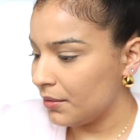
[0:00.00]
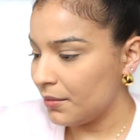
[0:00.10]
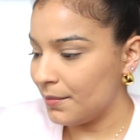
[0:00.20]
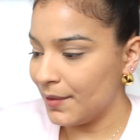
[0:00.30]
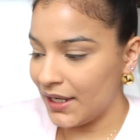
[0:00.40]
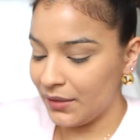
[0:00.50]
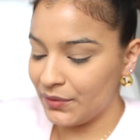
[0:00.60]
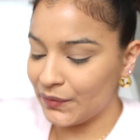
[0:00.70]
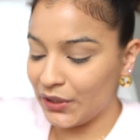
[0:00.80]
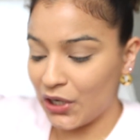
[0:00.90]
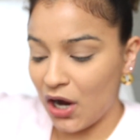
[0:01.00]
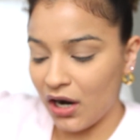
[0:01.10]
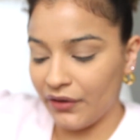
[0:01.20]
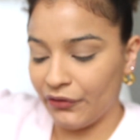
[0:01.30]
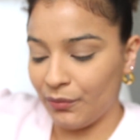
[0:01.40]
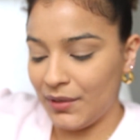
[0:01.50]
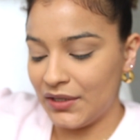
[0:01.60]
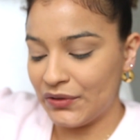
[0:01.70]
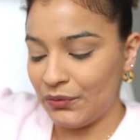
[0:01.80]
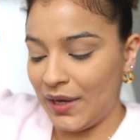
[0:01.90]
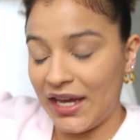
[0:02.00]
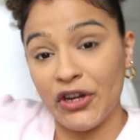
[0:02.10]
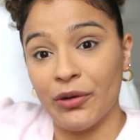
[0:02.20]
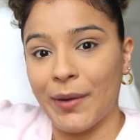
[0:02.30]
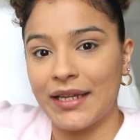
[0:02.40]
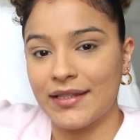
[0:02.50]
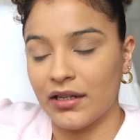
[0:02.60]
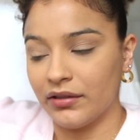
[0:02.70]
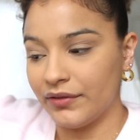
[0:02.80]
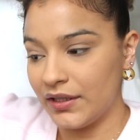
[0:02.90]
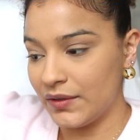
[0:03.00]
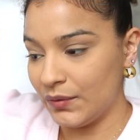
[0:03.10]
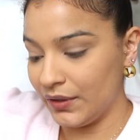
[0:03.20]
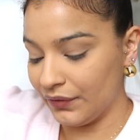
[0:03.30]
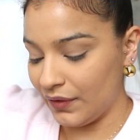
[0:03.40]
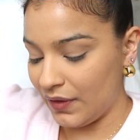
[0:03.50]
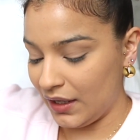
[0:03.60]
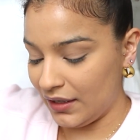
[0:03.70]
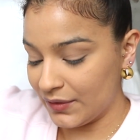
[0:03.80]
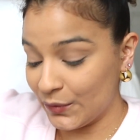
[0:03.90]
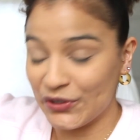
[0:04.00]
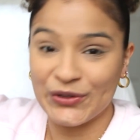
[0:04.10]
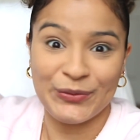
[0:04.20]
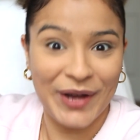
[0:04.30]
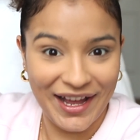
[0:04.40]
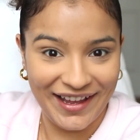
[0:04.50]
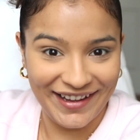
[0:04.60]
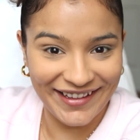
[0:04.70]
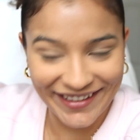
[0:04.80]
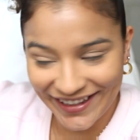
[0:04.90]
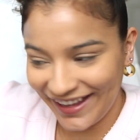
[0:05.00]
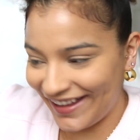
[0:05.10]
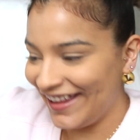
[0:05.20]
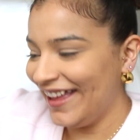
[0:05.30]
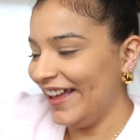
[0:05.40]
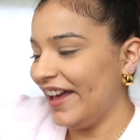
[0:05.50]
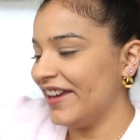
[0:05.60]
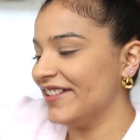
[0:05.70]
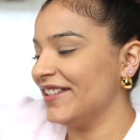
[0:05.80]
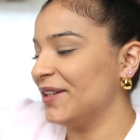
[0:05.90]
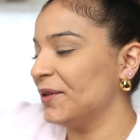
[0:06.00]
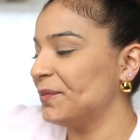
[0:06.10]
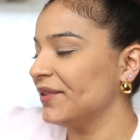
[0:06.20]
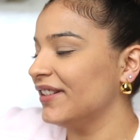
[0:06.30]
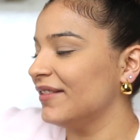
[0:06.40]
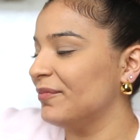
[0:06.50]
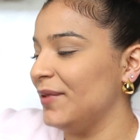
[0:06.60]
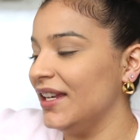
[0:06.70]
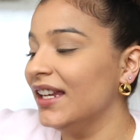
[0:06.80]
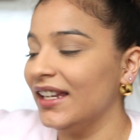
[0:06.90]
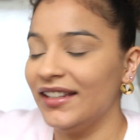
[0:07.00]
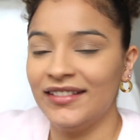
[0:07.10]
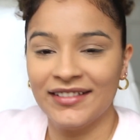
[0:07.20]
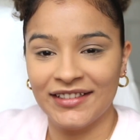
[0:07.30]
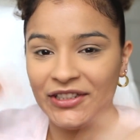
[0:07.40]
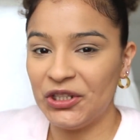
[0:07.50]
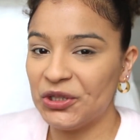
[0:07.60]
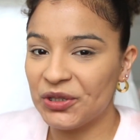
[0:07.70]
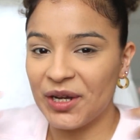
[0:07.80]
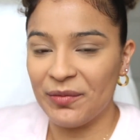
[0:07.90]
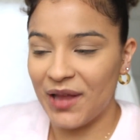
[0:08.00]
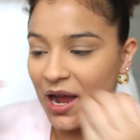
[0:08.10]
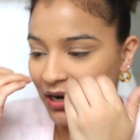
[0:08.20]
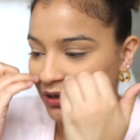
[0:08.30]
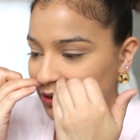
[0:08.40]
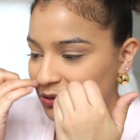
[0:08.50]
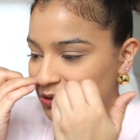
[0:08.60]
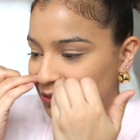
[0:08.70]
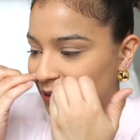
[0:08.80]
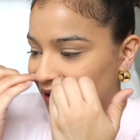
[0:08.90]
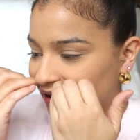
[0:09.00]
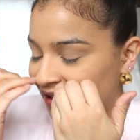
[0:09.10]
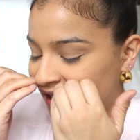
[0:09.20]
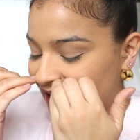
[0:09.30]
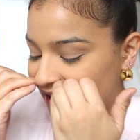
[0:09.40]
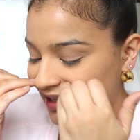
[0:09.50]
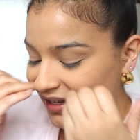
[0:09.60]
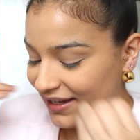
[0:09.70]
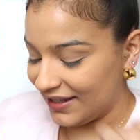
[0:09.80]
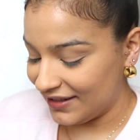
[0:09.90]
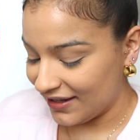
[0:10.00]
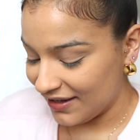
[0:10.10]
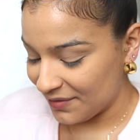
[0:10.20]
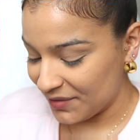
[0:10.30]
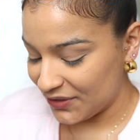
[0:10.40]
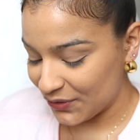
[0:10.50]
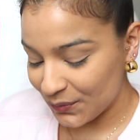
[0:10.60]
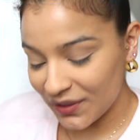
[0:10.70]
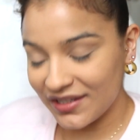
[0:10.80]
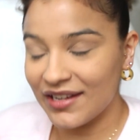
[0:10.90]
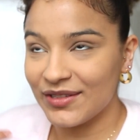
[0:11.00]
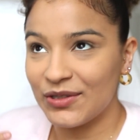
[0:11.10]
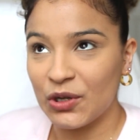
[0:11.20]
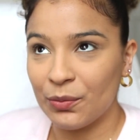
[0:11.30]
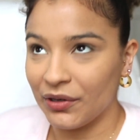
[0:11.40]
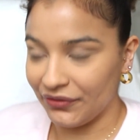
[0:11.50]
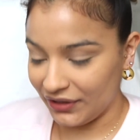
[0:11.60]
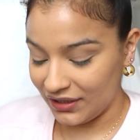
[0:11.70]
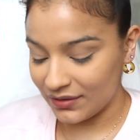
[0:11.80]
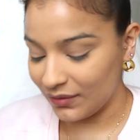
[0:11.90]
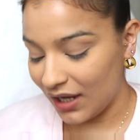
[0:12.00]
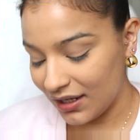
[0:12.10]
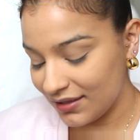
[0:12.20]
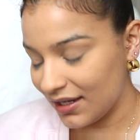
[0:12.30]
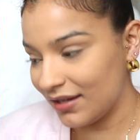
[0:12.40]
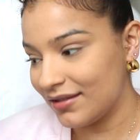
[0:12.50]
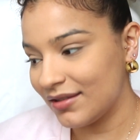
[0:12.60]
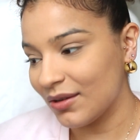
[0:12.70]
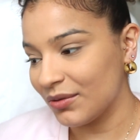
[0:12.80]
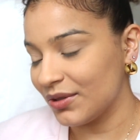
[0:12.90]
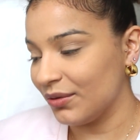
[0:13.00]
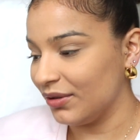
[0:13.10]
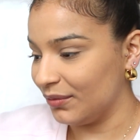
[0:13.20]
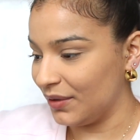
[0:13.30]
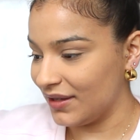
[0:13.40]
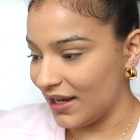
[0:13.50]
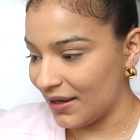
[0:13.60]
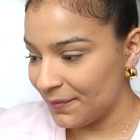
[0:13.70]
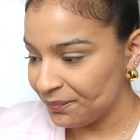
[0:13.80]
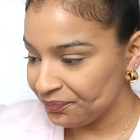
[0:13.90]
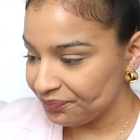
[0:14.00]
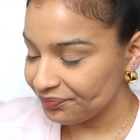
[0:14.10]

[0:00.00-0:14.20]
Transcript: But it was really hard for me to anchor myself into different things, which is why I ended up being, you know, a blogger, a YouTuber, and it just worked out so perfectly. So God is like so good with that.